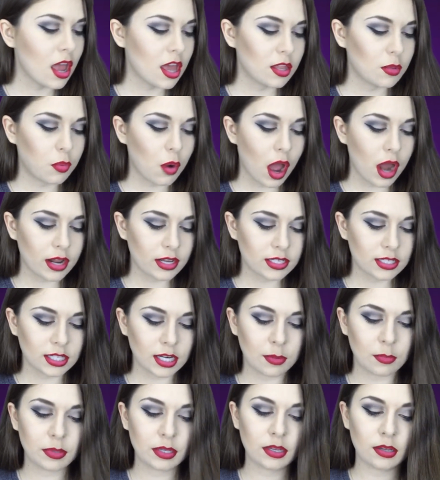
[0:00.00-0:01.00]
and the products
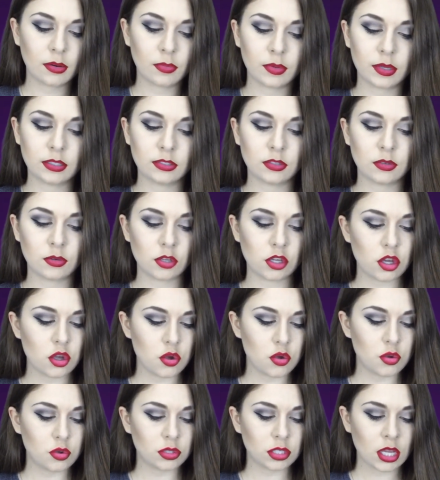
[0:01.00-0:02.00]
that I'm going to
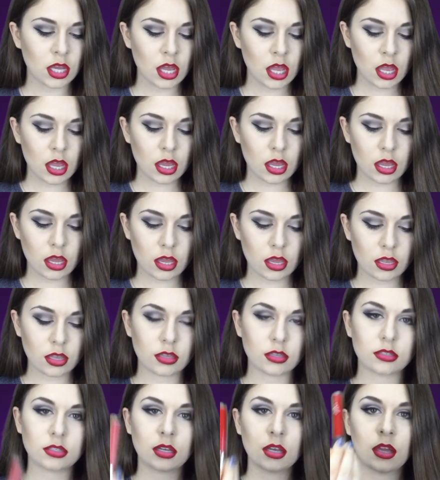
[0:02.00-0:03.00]
use
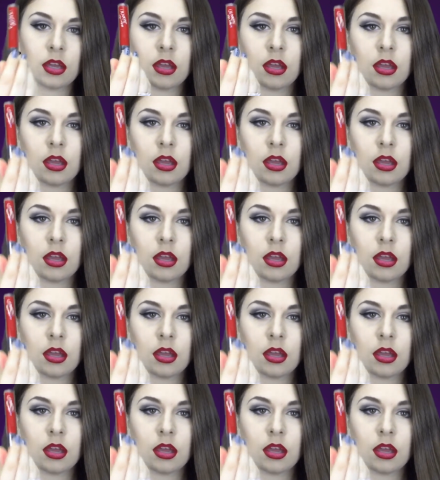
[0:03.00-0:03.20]
is